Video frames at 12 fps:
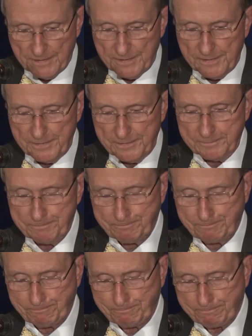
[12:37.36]

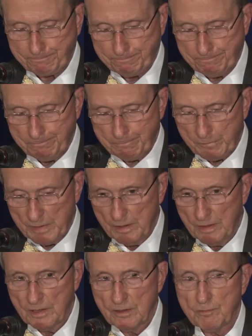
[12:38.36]

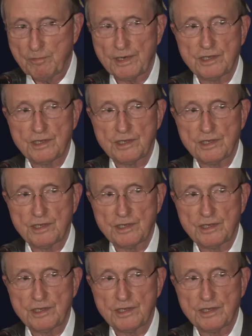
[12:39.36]
But